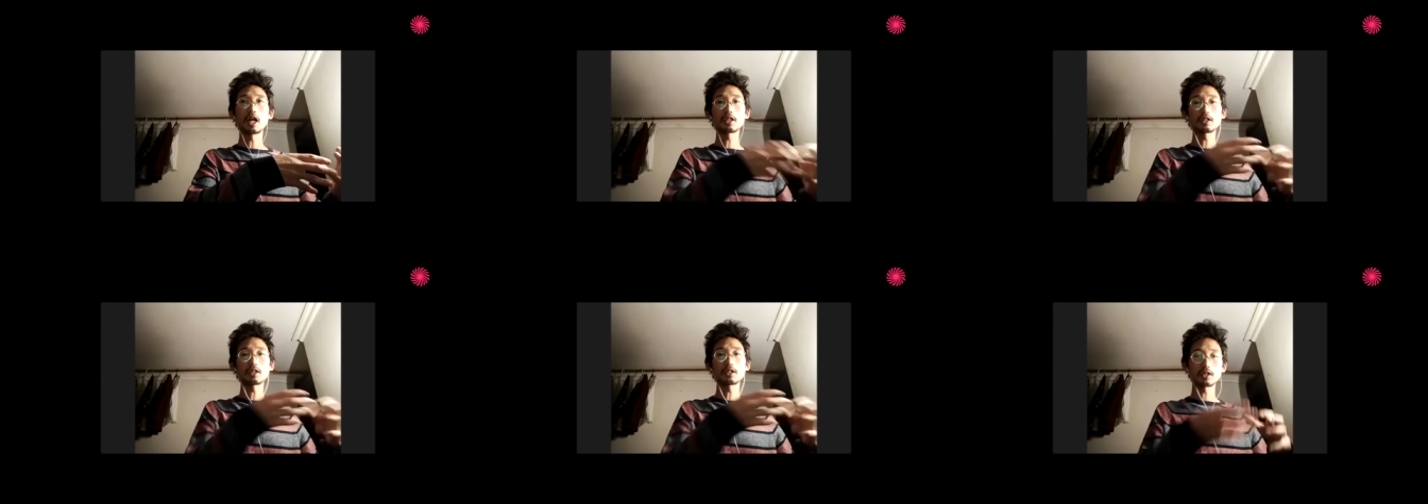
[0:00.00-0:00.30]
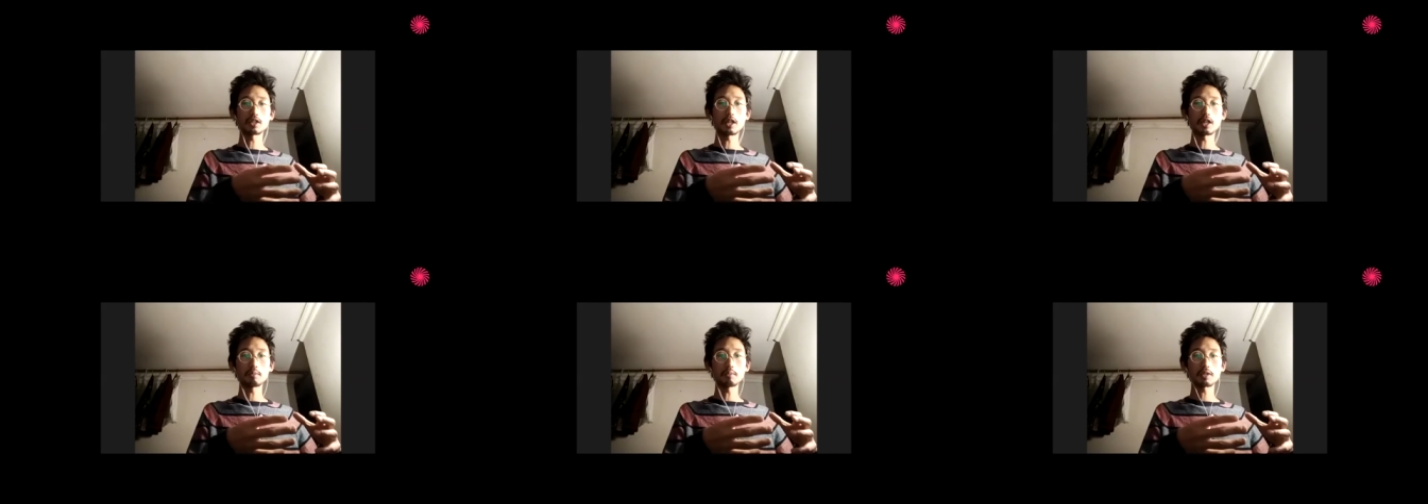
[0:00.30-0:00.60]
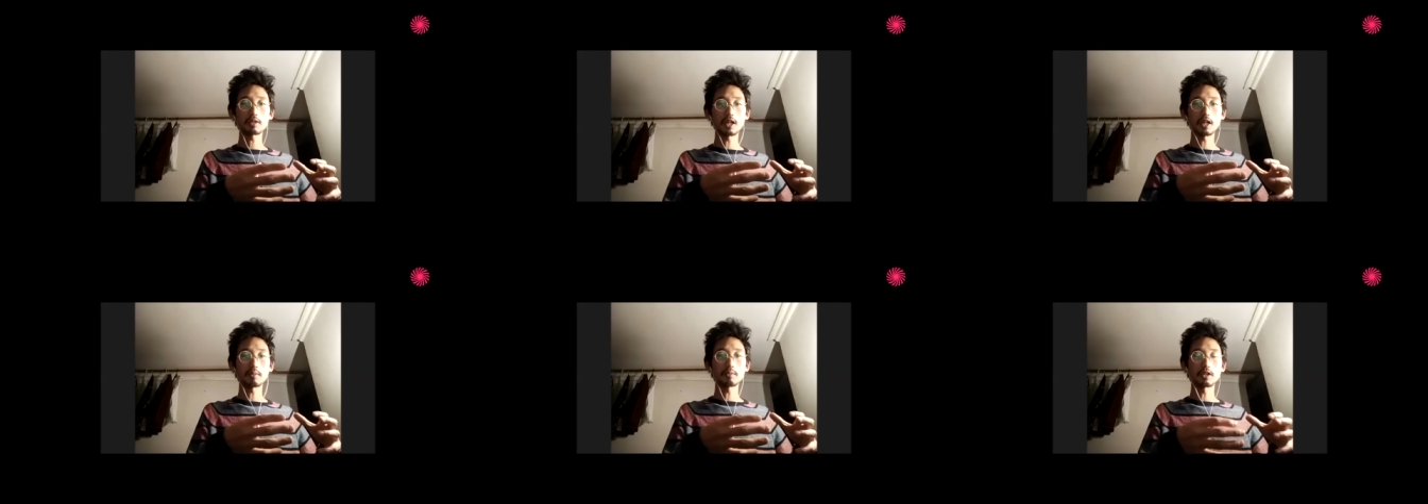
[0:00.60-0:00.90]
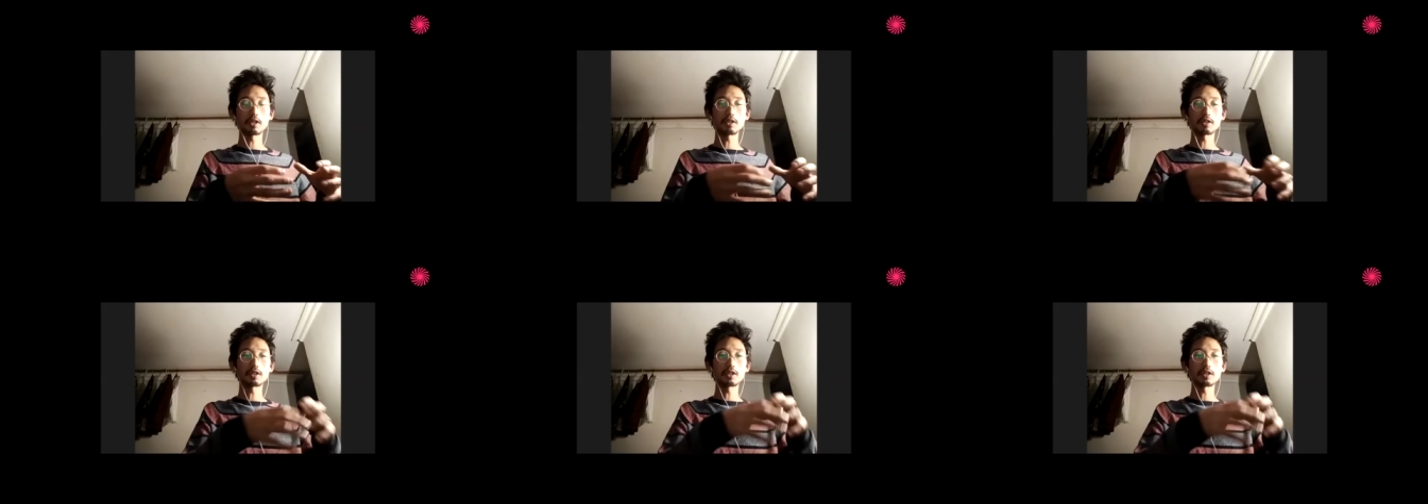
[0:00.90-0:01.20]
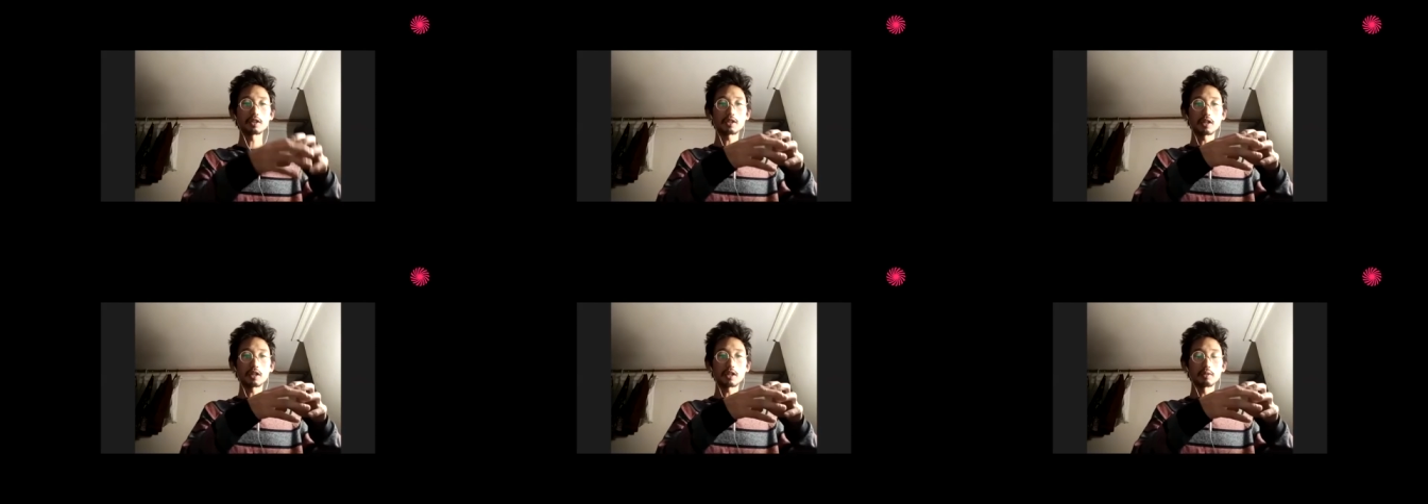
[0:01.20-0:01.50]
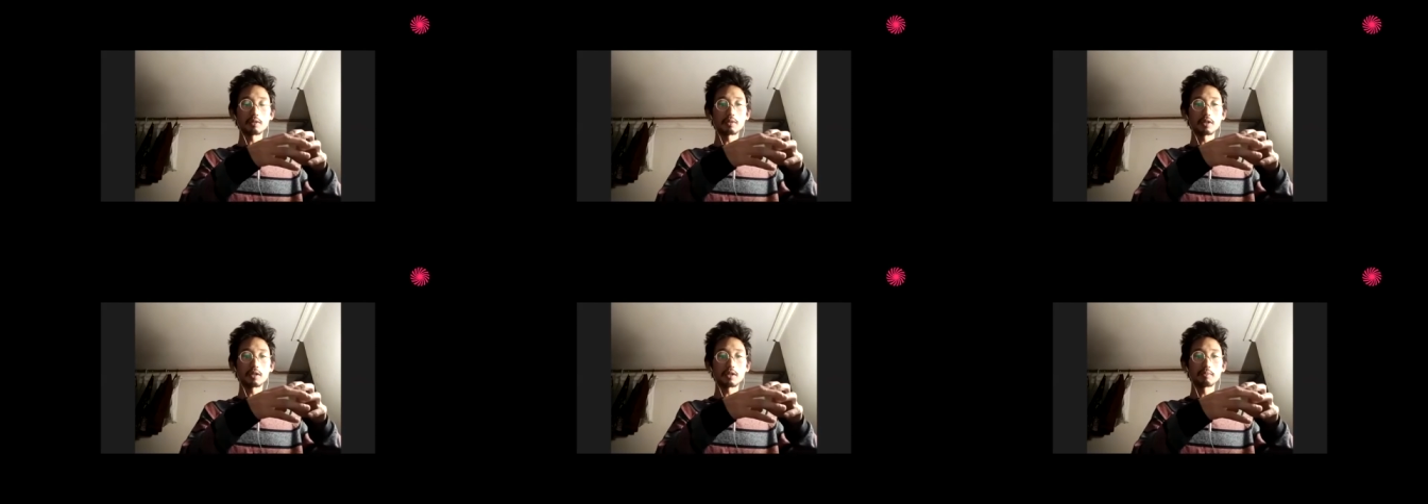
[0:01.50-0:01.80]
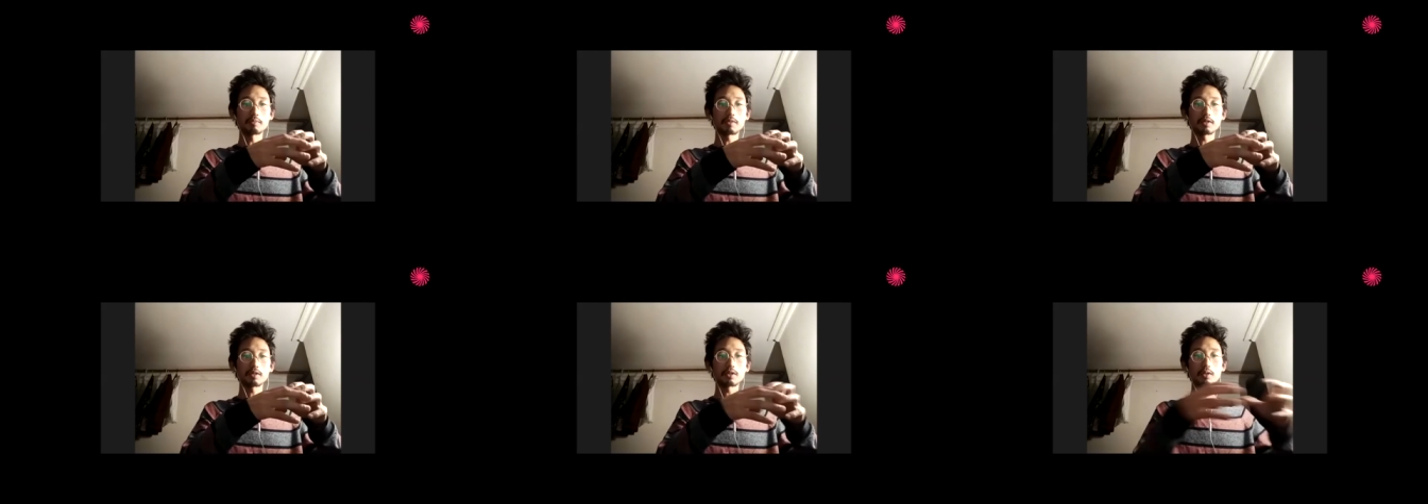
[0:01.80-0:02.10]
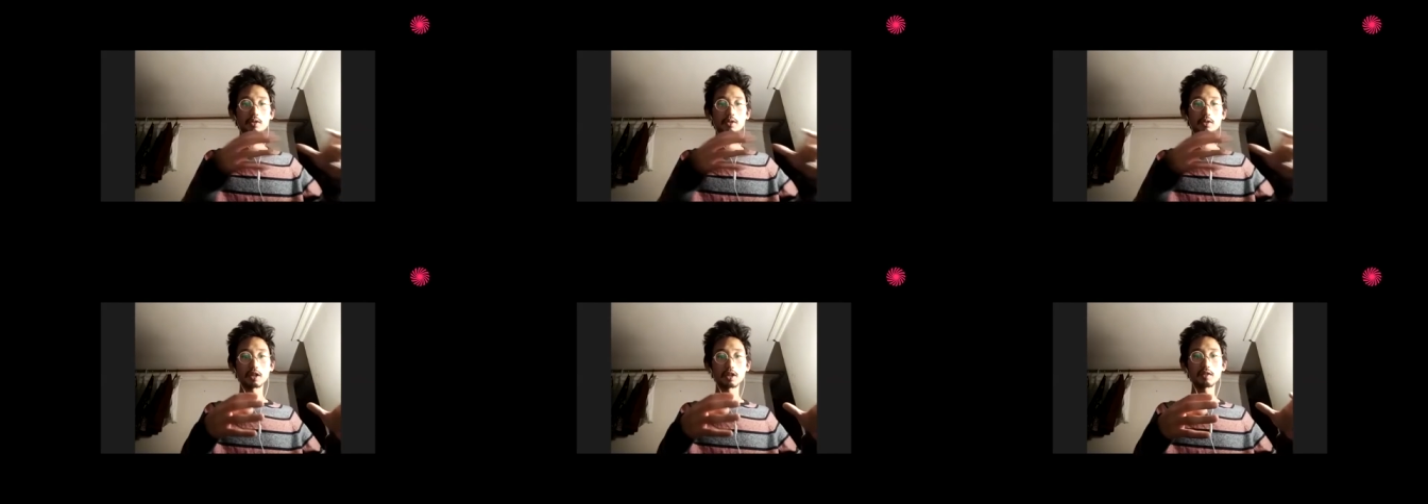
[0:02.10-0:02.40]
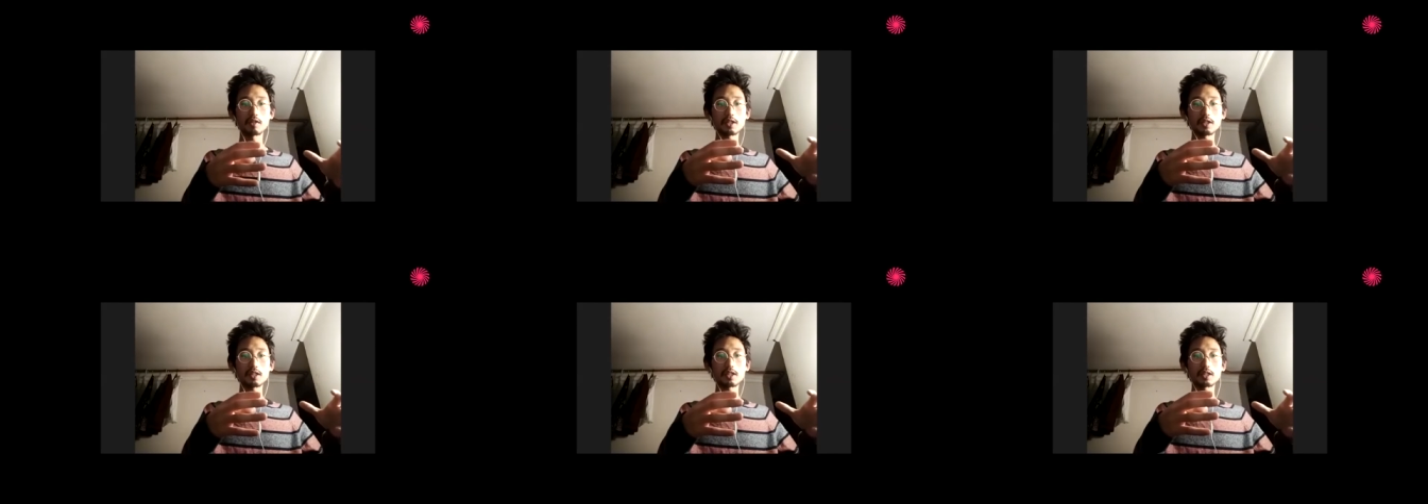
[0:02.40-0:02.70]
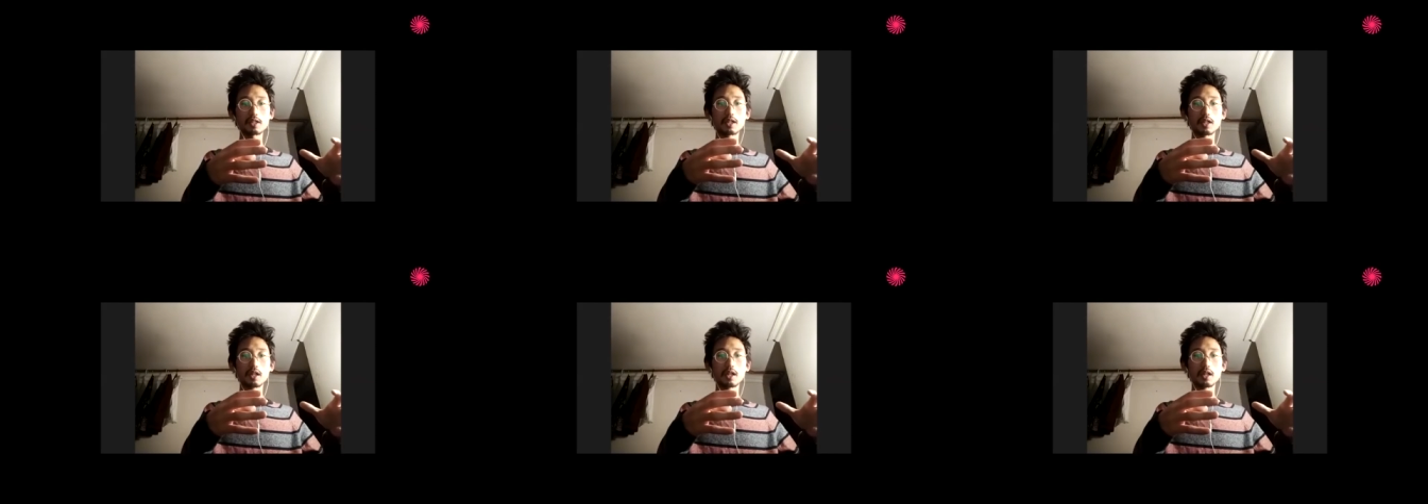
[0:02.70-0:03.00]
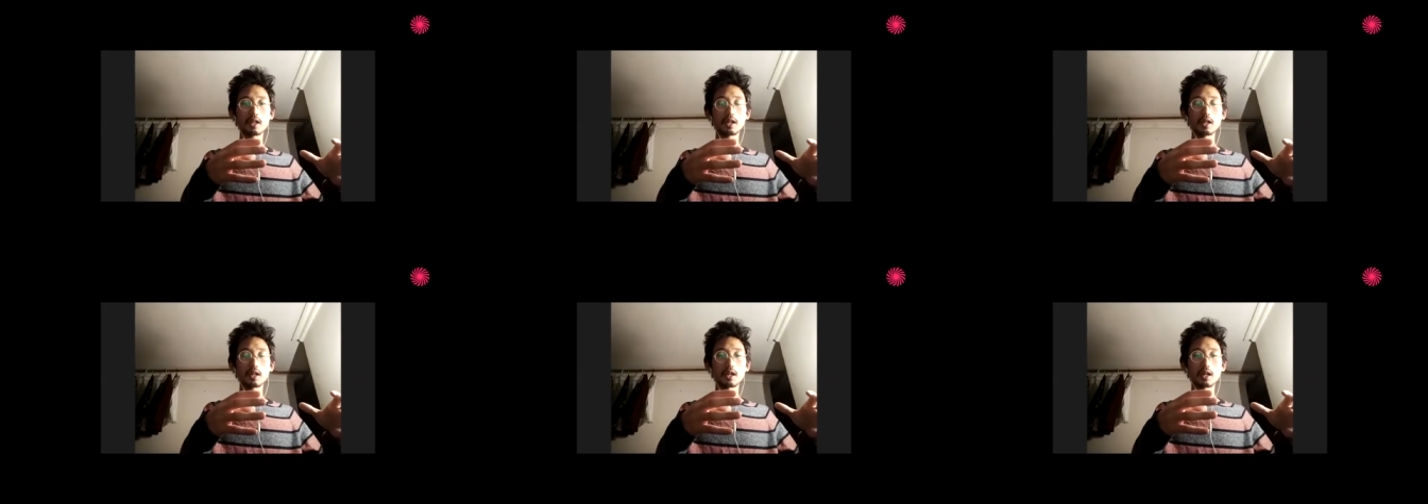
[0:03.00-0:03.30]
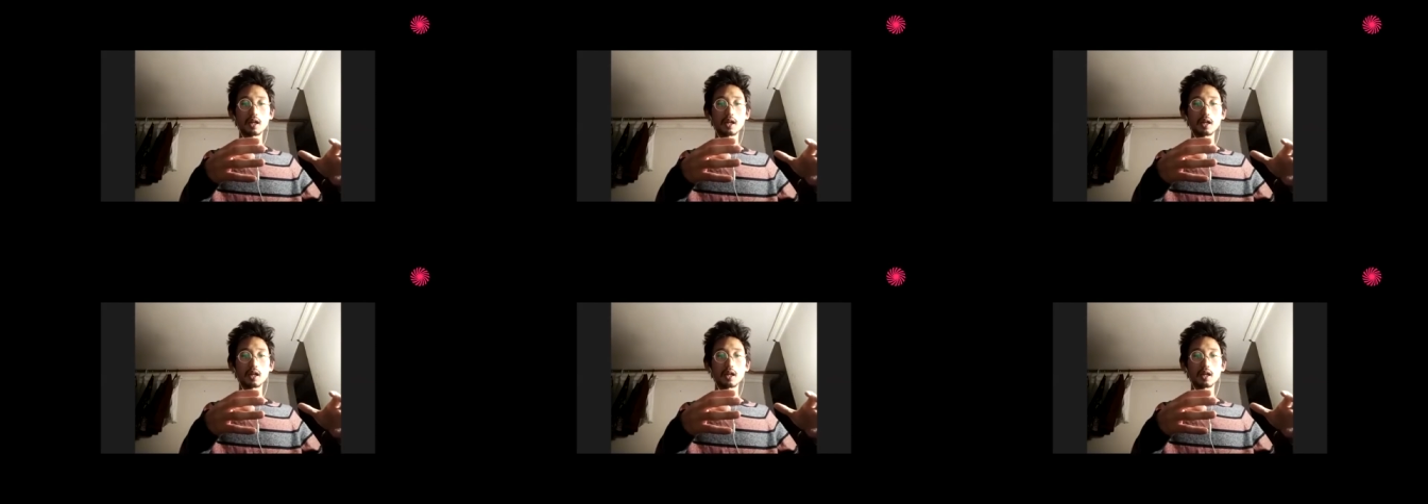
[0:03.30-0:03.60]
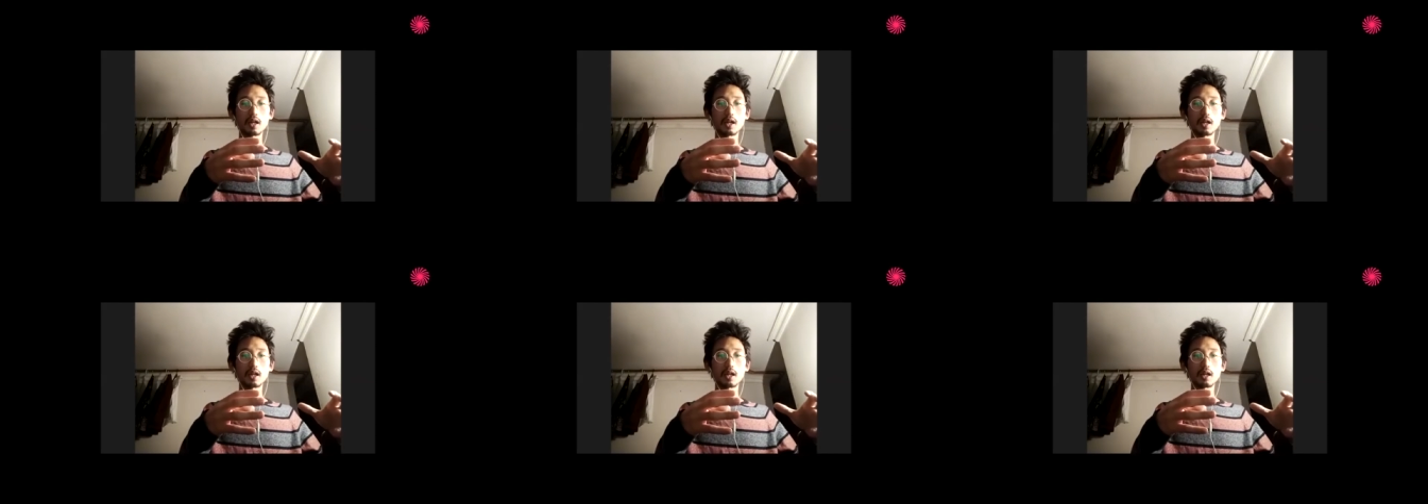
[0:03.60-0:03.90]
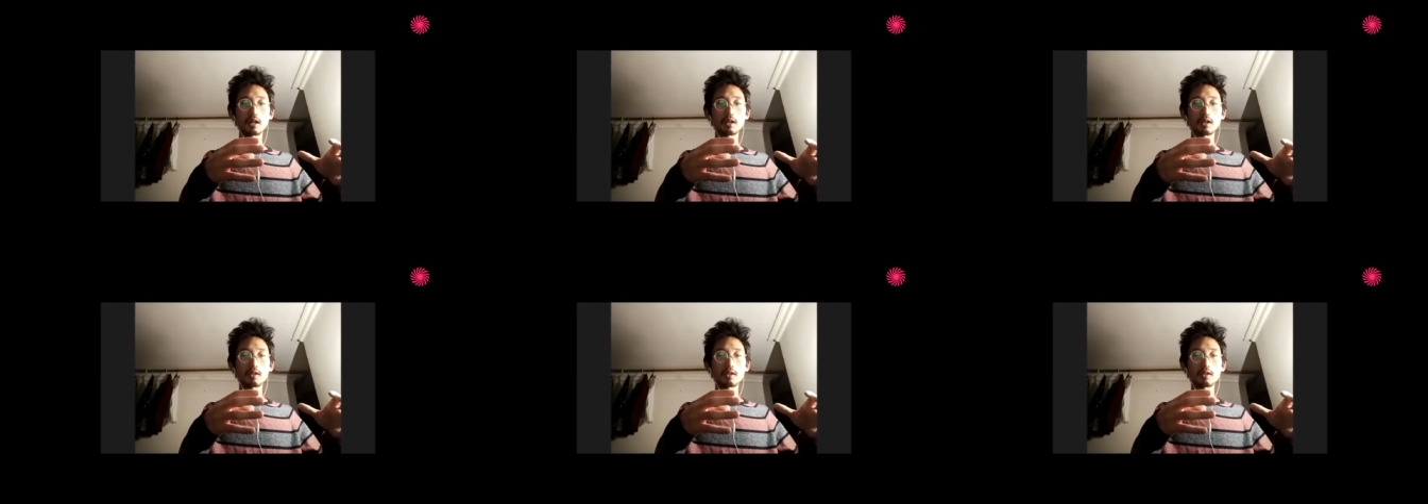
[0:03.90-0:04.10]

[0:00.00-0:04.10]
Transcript: at the same time there's this kind of a coherence uh,